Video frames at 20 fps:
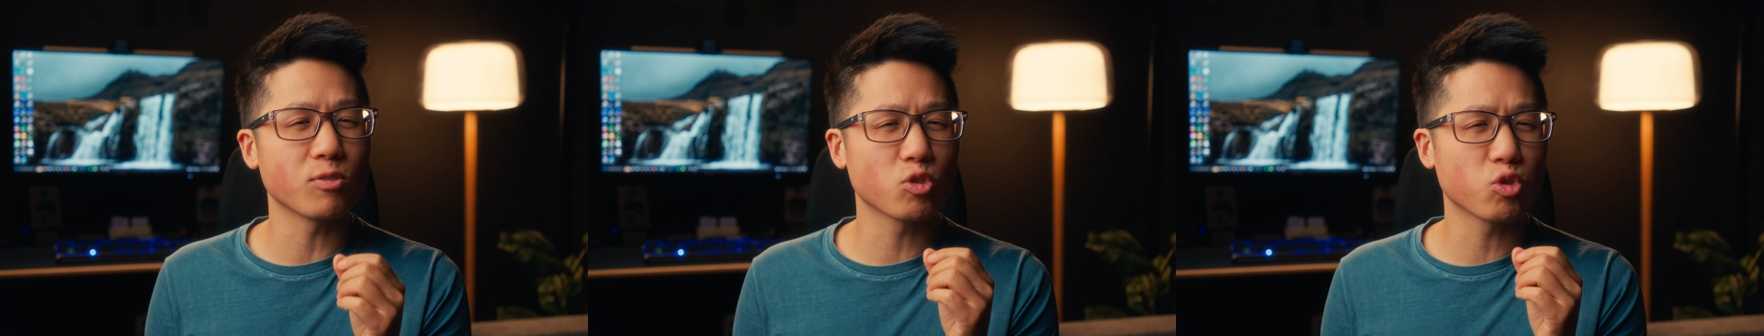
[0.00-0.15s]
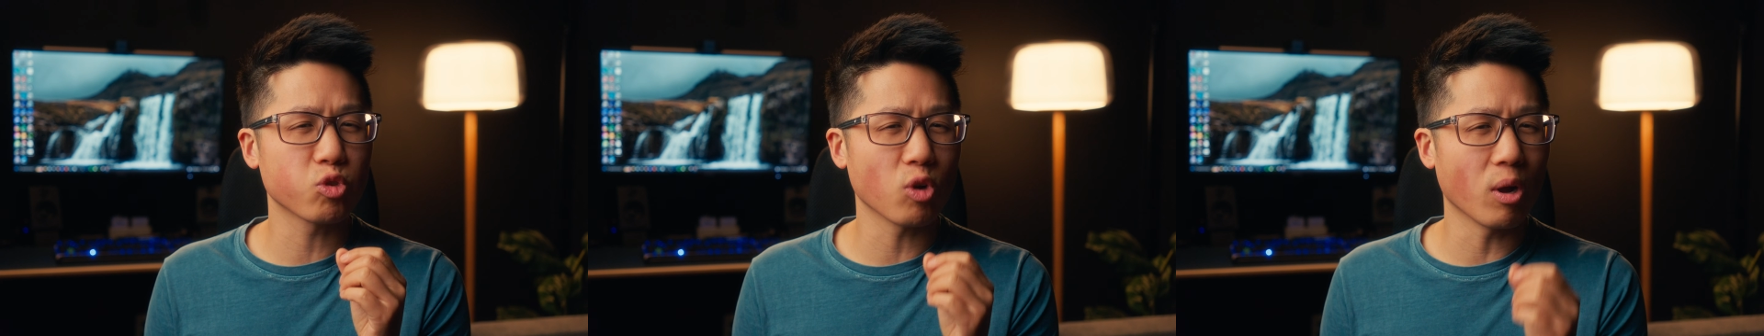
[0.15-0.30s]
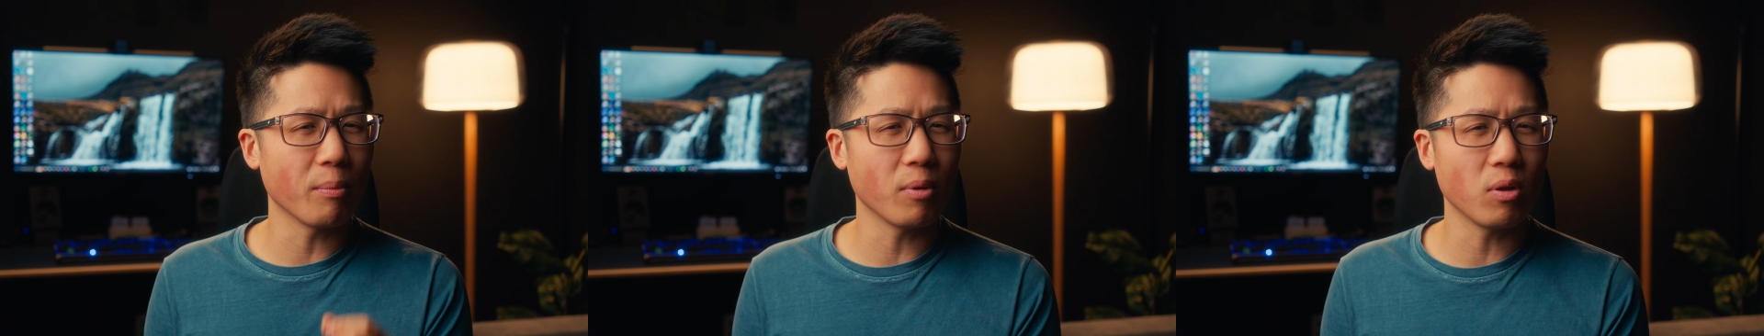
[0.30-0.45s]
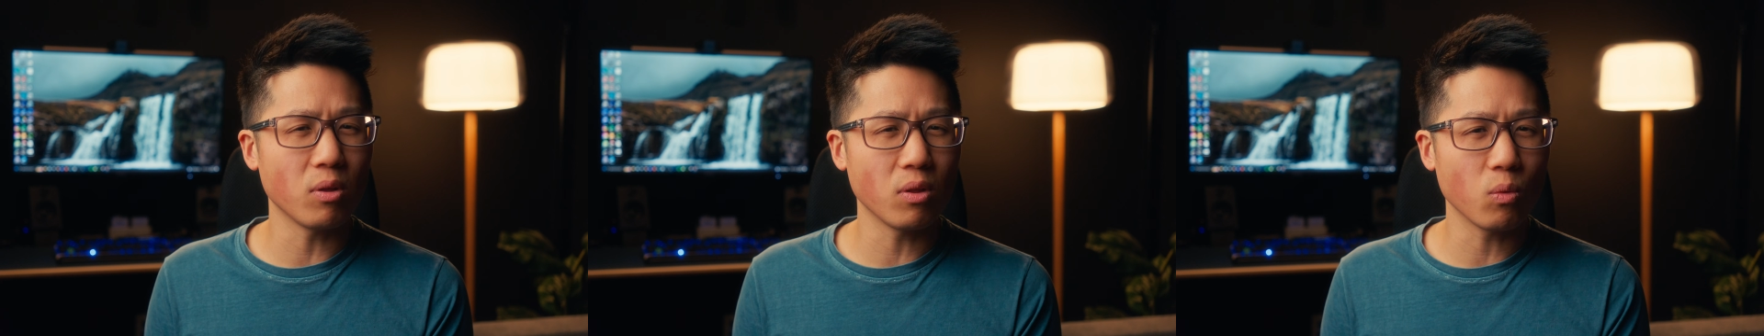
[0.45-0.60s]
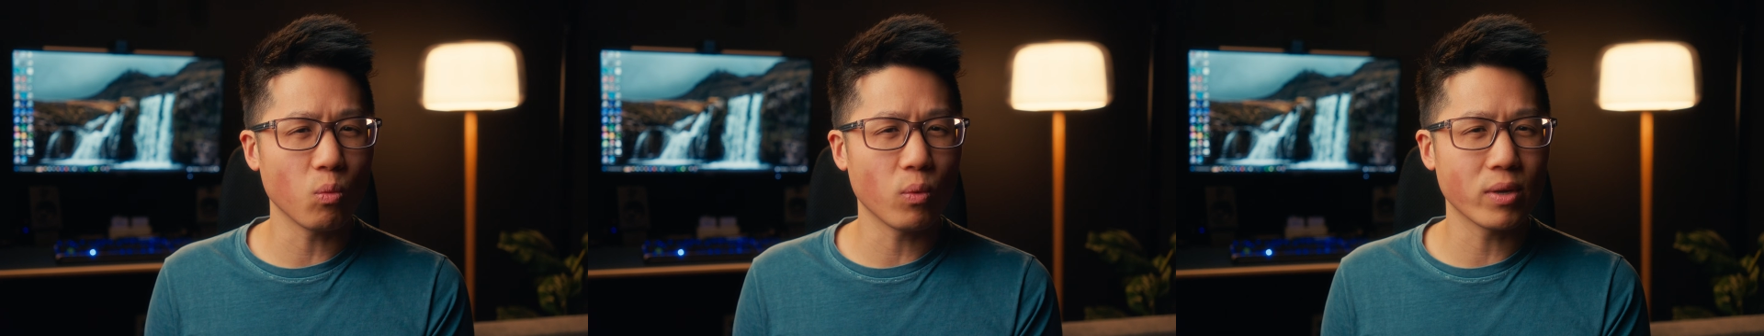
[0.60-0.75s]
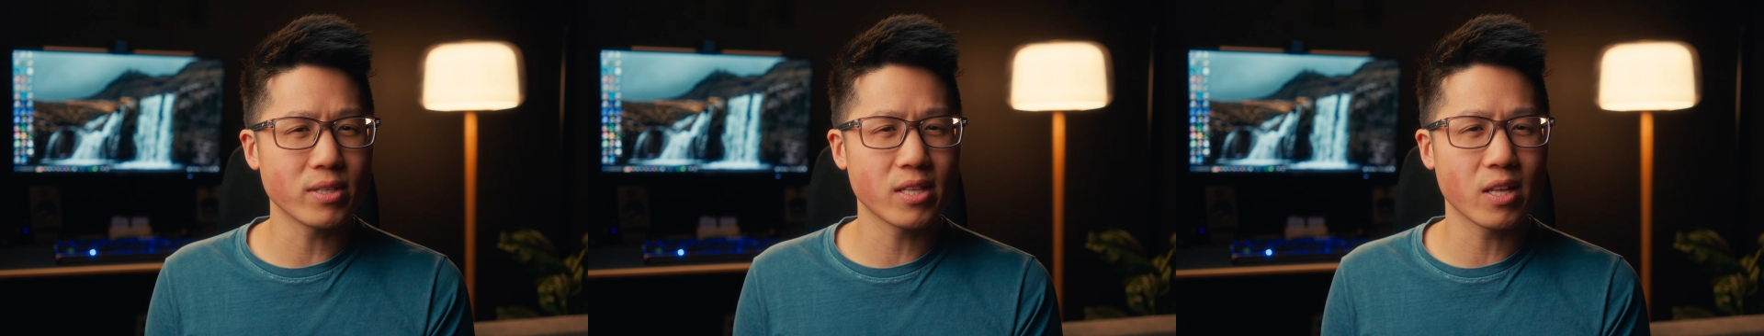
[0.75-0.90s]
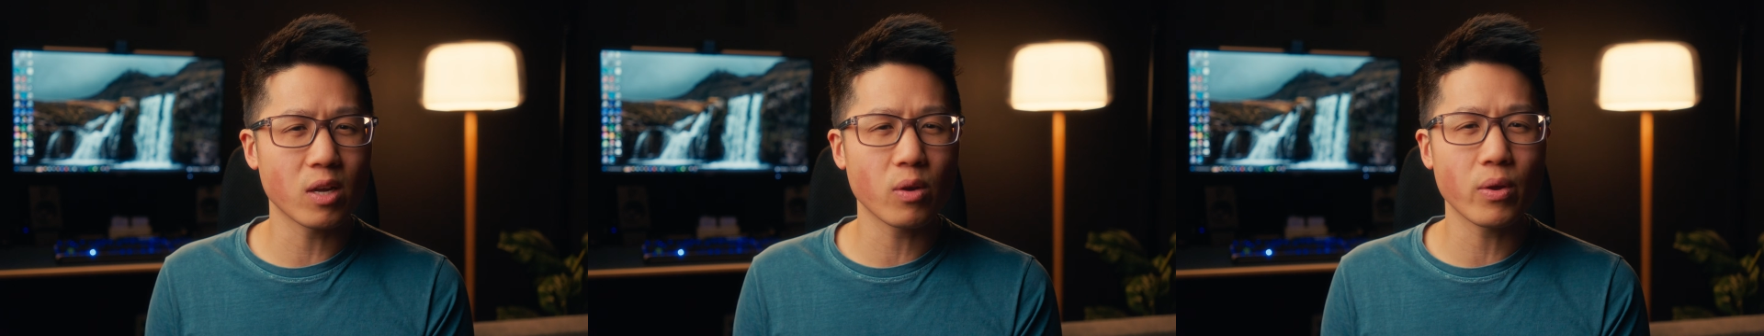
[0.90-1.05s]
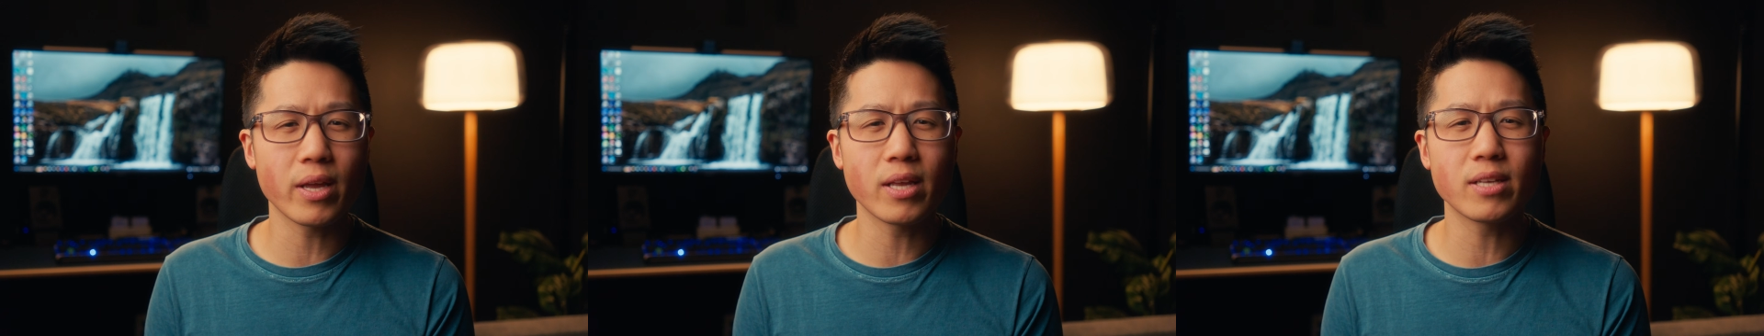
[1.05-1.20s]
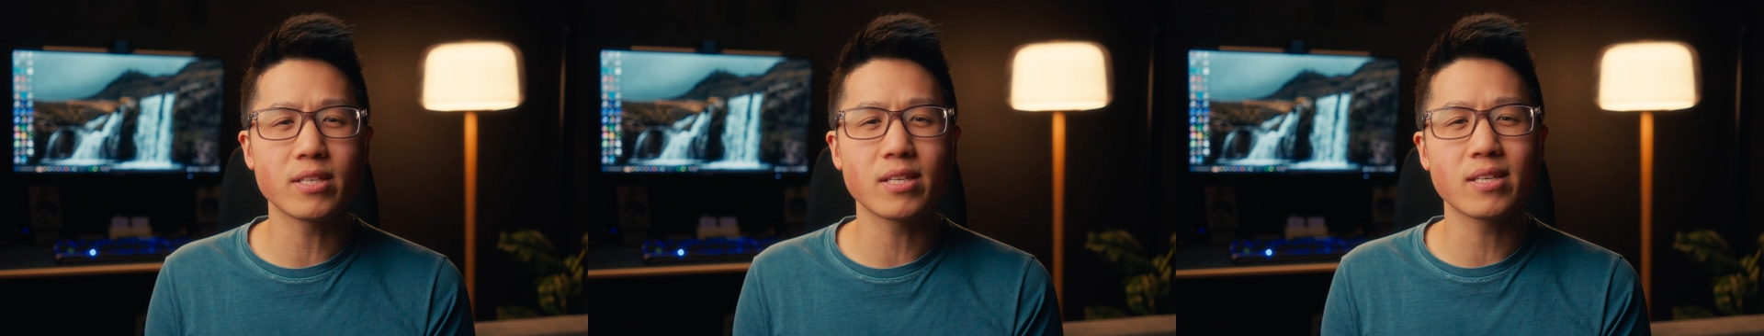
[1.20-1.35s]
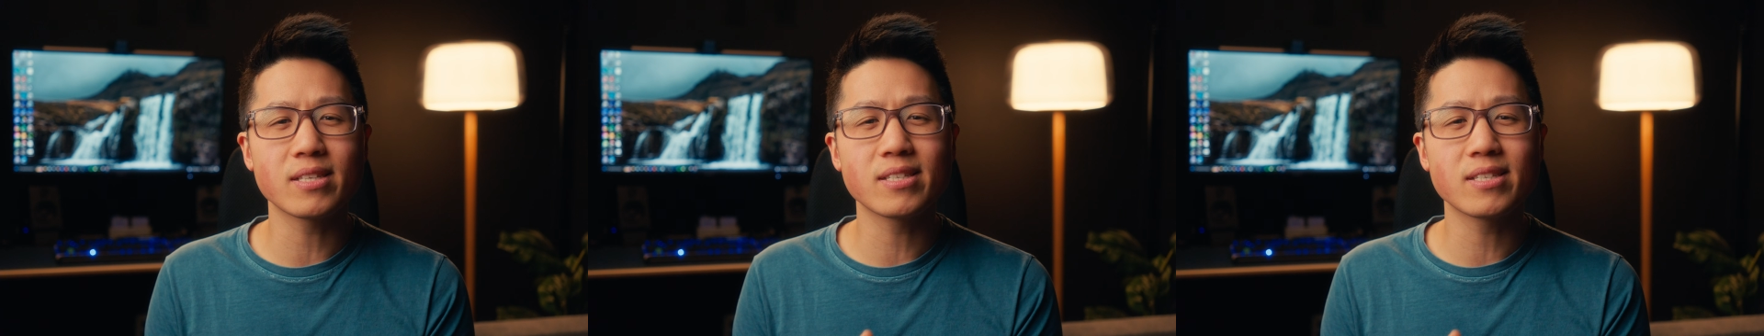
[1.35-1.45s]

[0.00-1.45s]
trouble was there is